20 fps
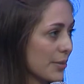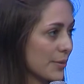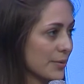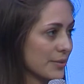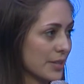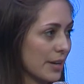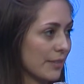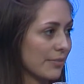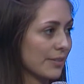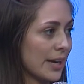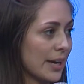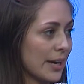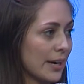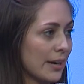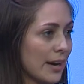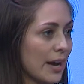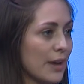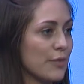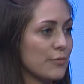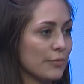through
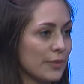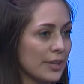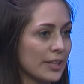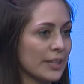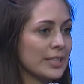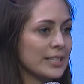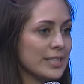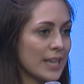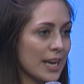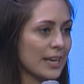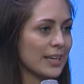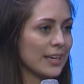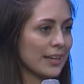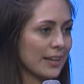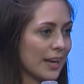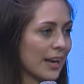self-care and really taking